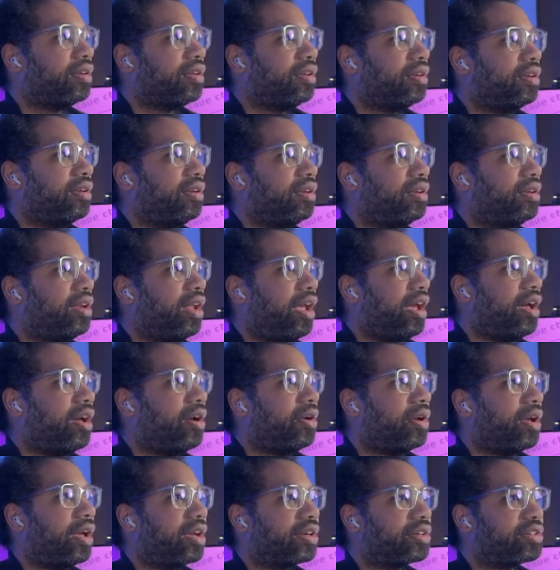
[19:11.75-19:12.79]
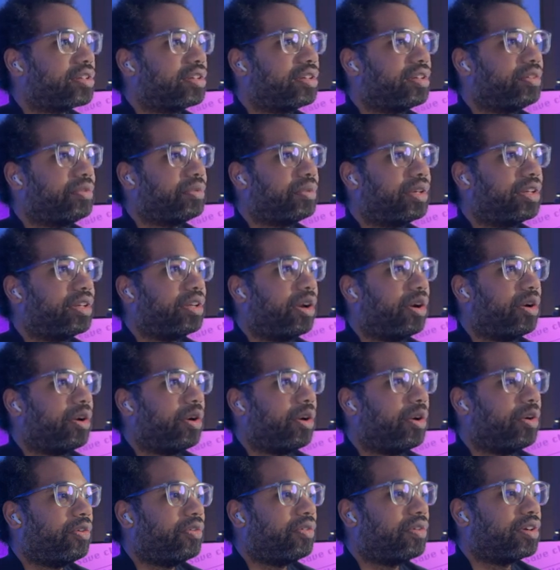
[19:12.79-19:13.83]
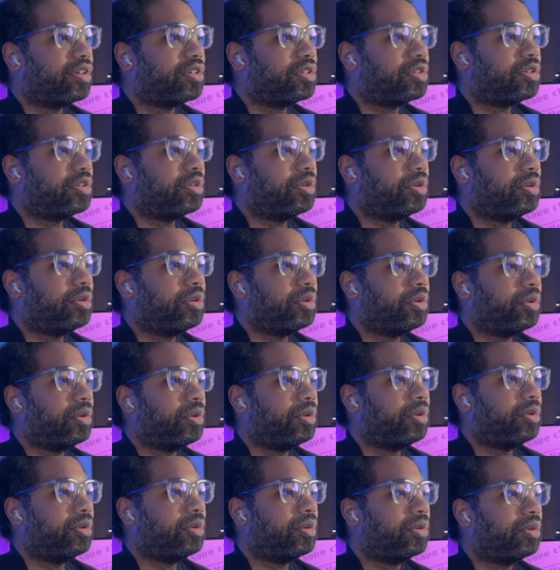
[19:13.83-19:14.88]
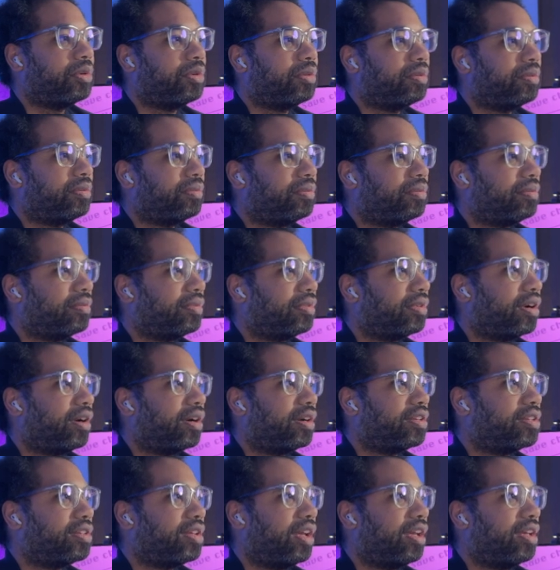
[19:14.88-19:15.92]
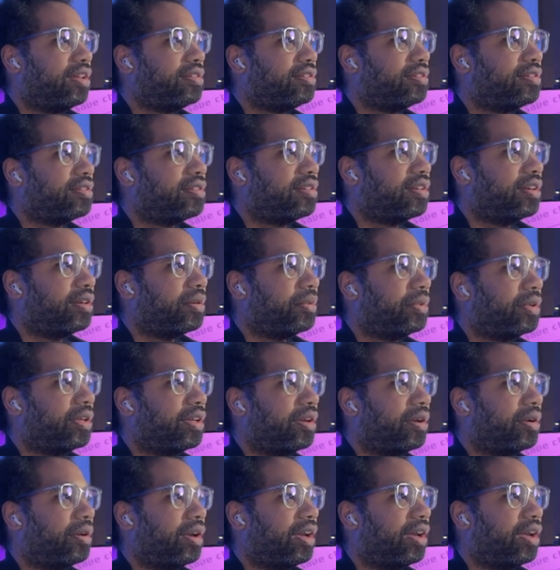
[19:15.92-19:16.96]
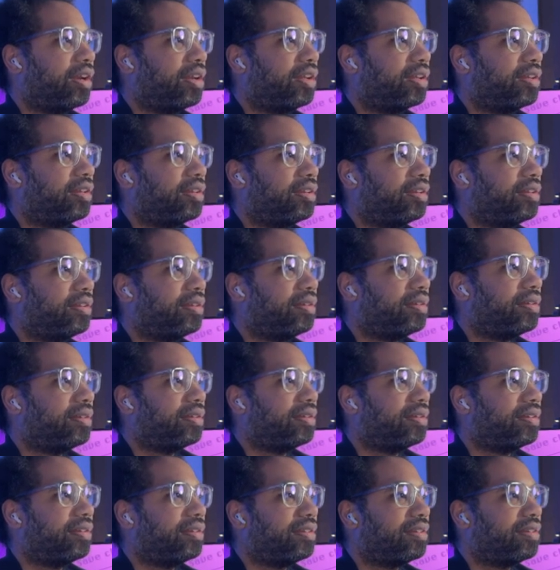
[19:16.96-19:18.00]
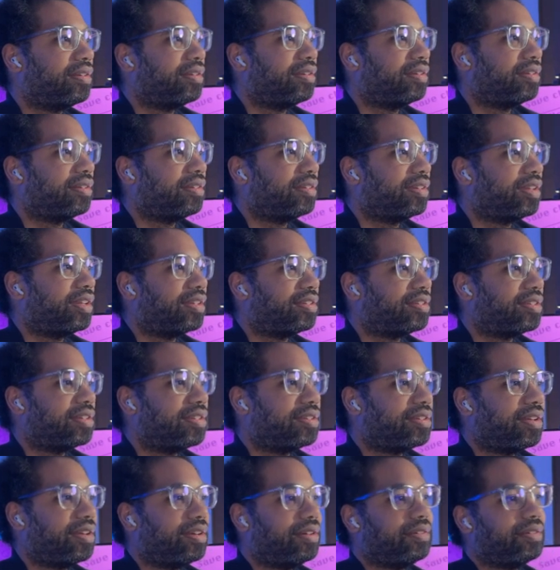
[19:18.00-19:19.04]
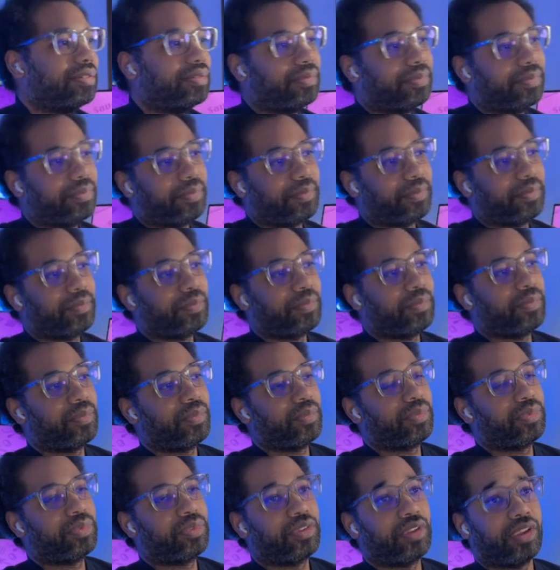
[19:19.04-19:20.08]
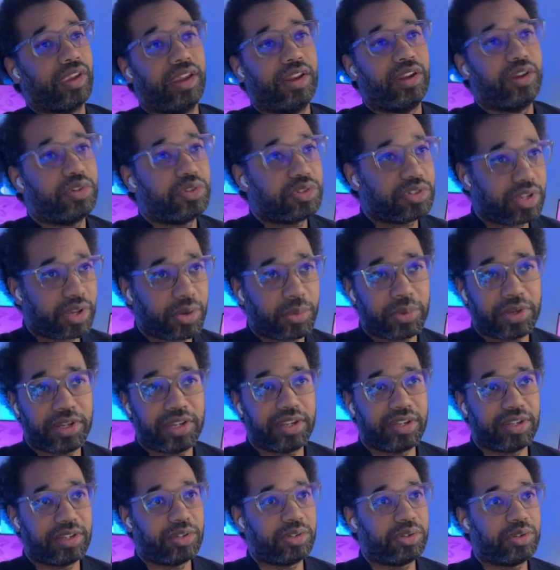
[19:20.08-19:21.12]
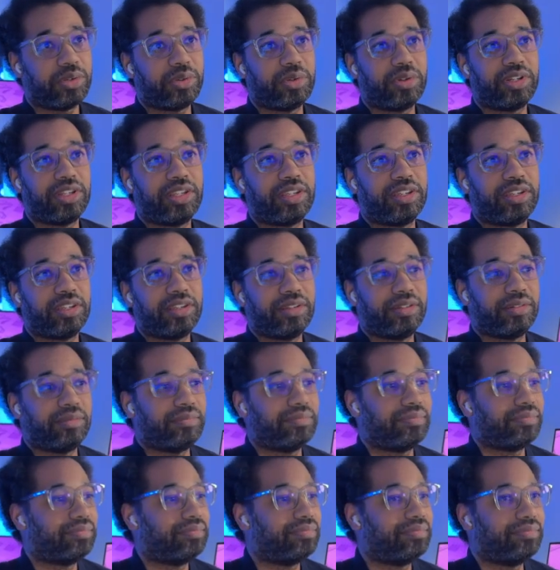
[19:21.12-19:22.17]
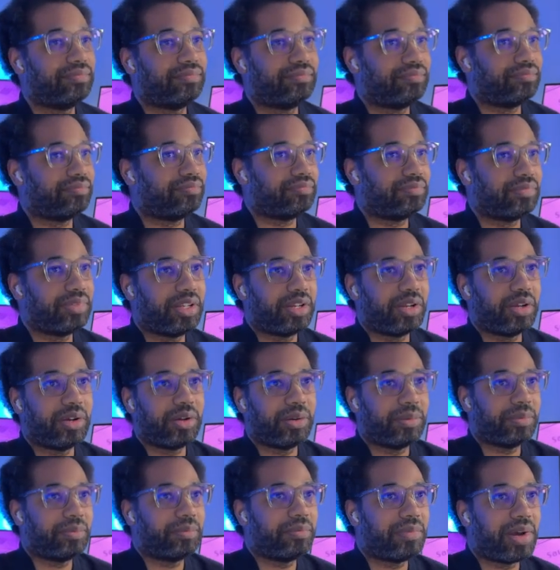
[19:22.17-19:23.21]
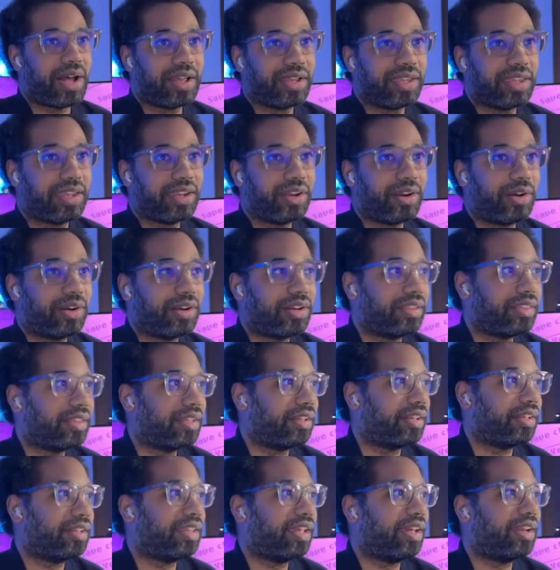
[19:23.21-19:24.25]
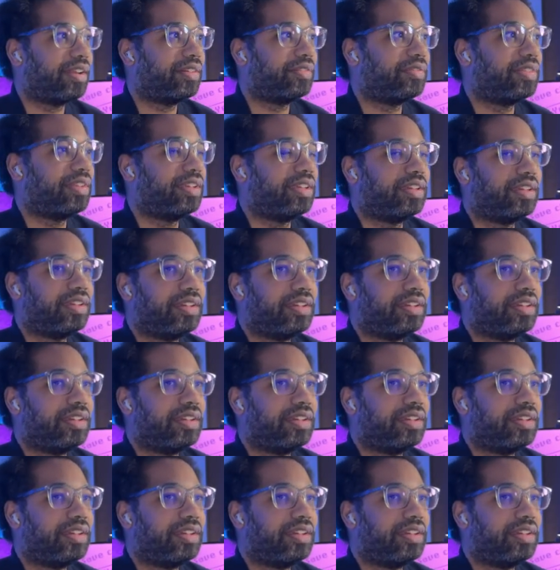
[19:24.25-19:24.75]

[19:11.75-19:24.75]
Now, actually, if we go over to our test and we go ahead and test this out, and notice that we didn't do any, mocking or anything like that of the